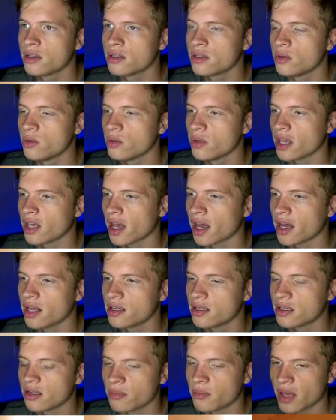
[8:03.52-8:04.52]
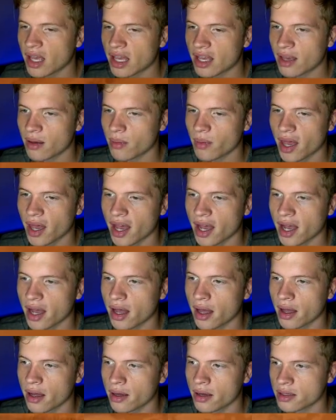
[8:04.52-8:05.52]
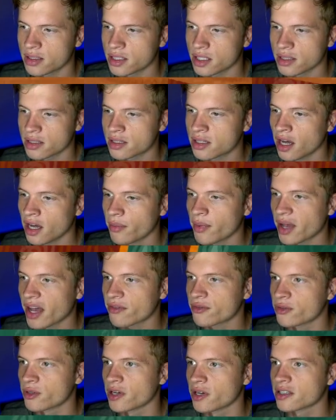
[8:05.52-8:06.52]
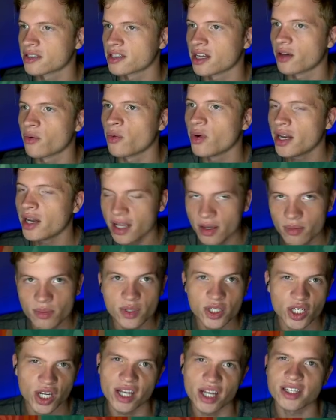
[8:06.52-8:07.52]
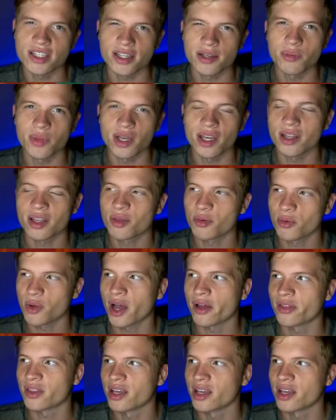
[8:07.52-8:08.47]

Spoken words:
to the end to make him just come after us. I want him chasing me throughout